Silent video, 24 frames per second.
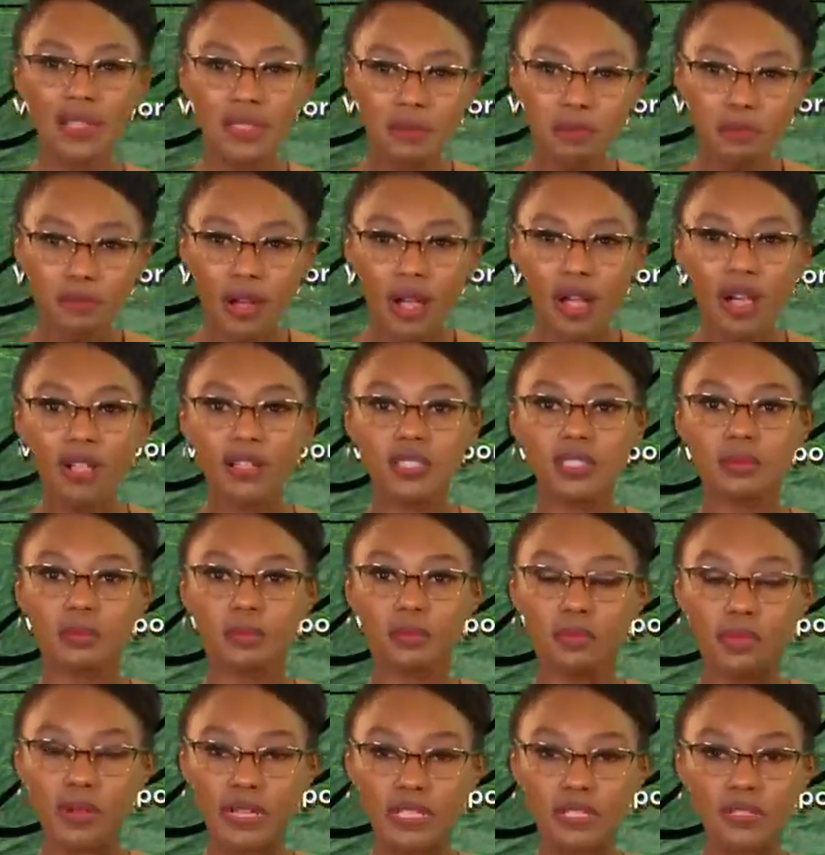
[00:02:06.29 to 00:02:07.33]
the Bronx,
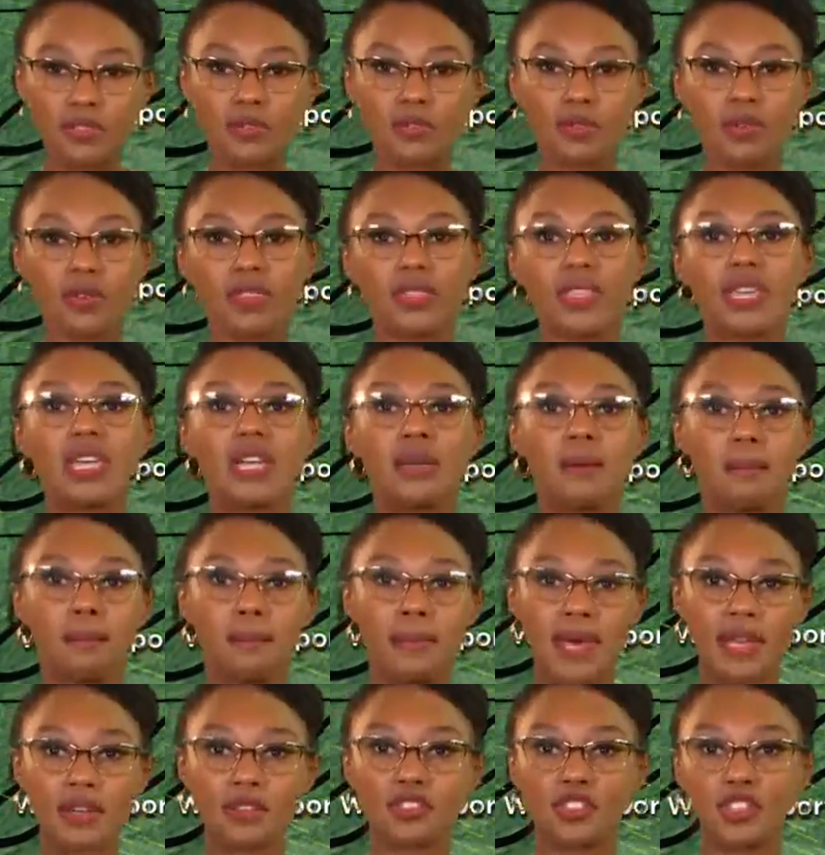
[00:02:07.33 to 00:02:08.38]
points north,
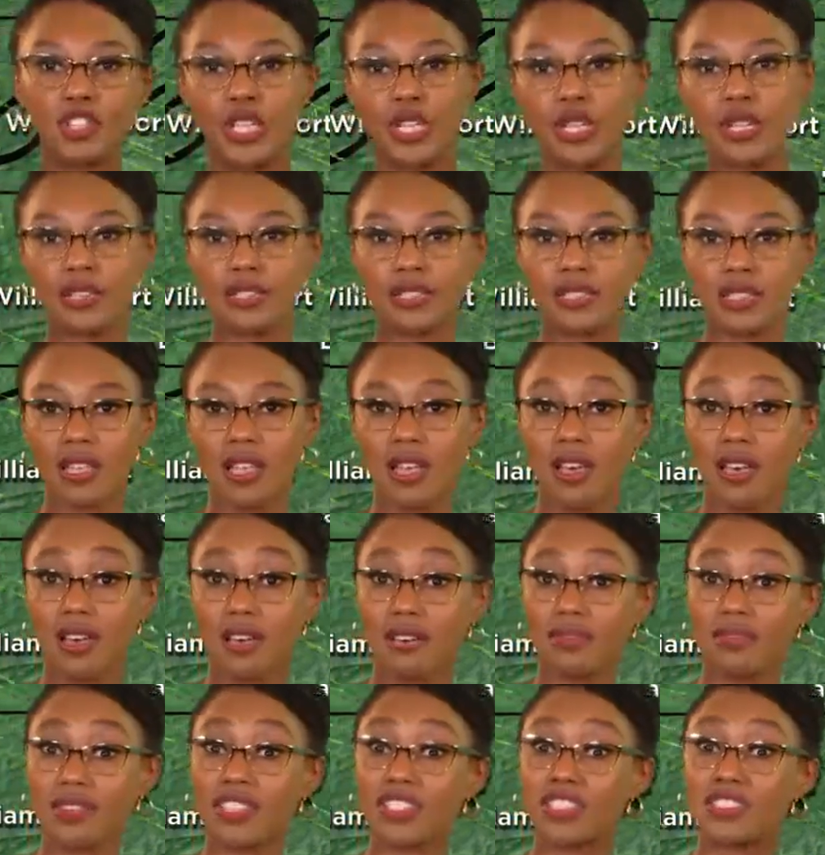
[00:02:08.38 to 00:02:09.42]
better chance
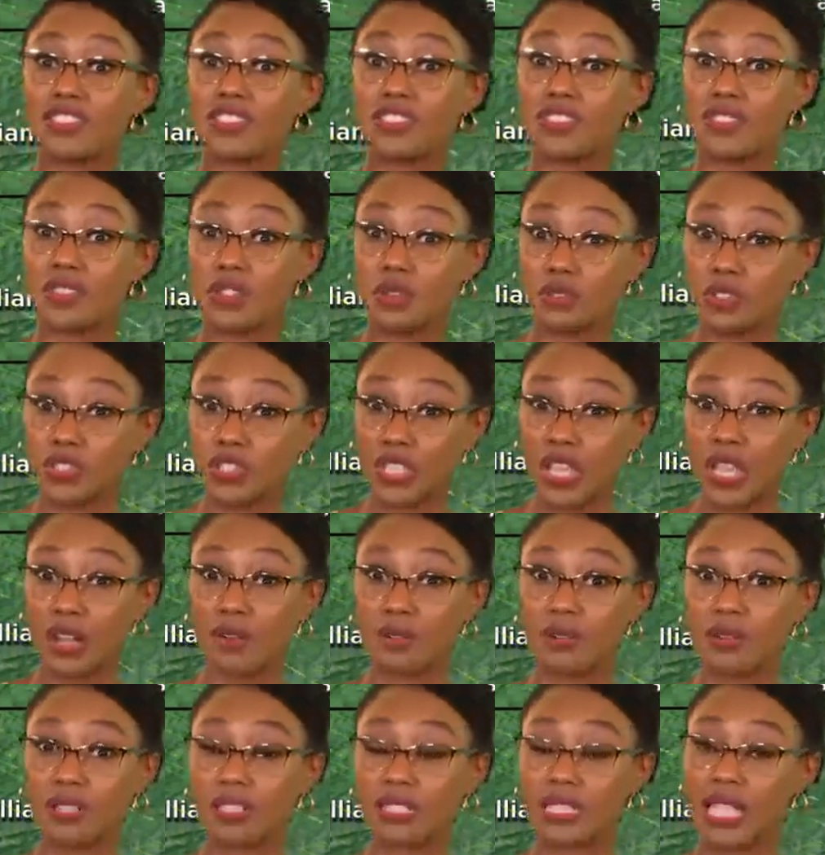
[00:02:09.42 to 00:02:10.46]
of snow
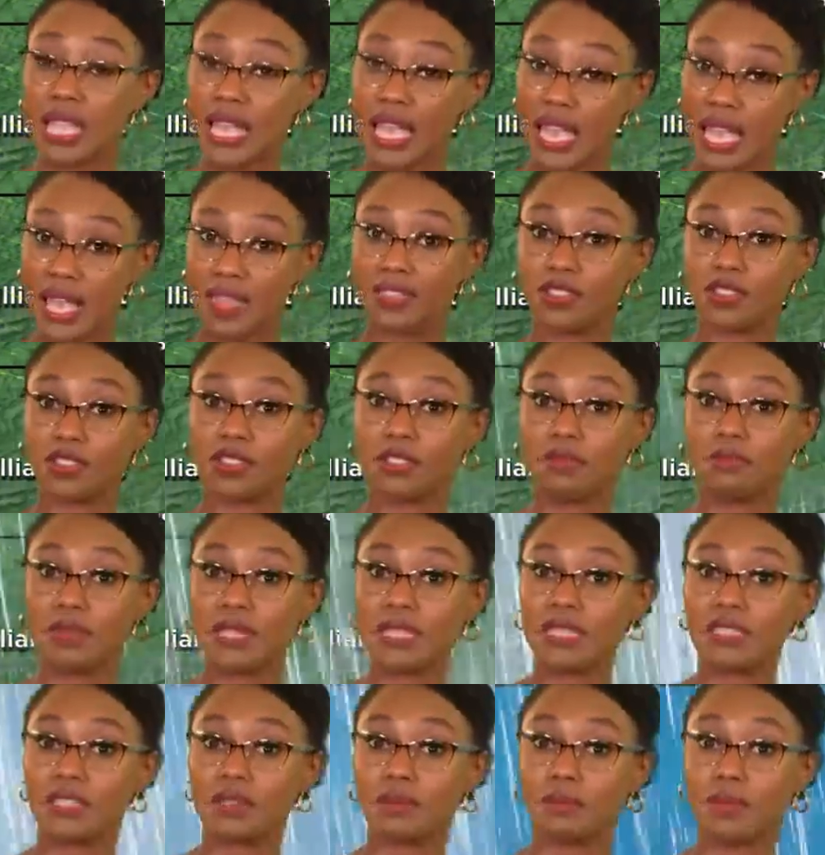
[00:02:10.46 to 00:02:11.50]
showers. And there could
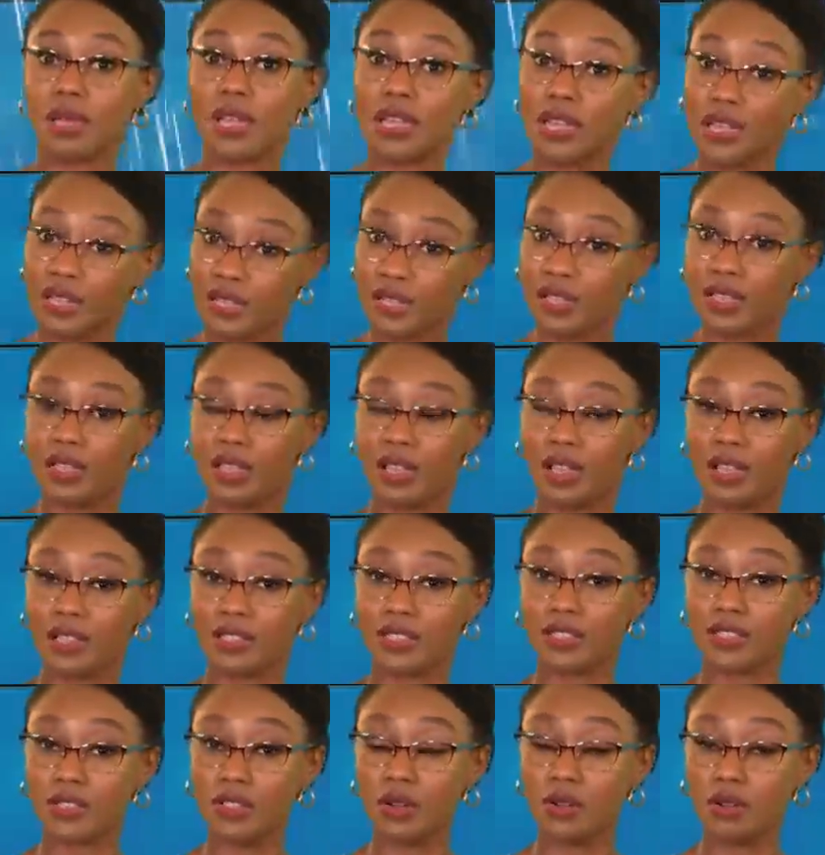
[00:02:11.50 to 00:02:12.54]
be some uh,
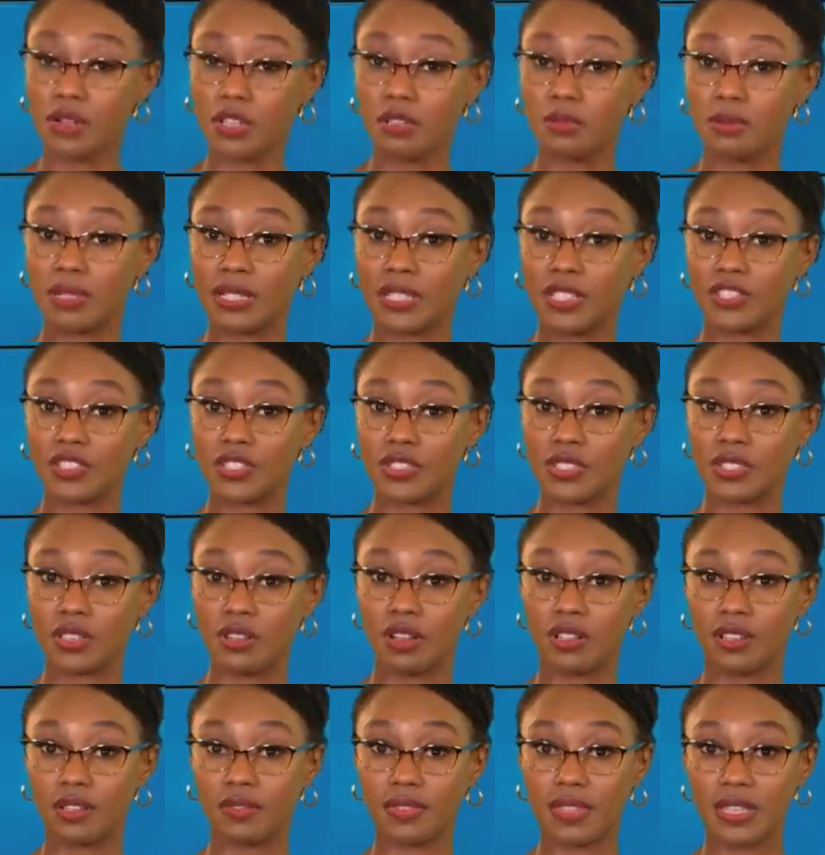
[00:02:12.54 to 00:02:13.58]
snow accumulations in
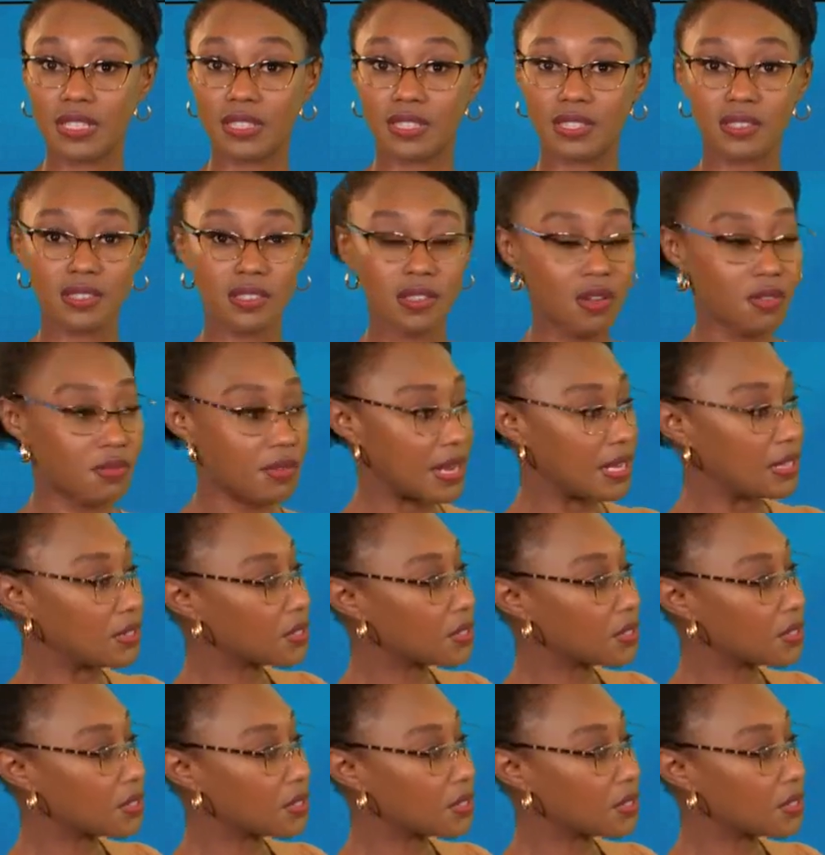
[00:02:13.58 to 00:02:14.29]
all of this. It's our rain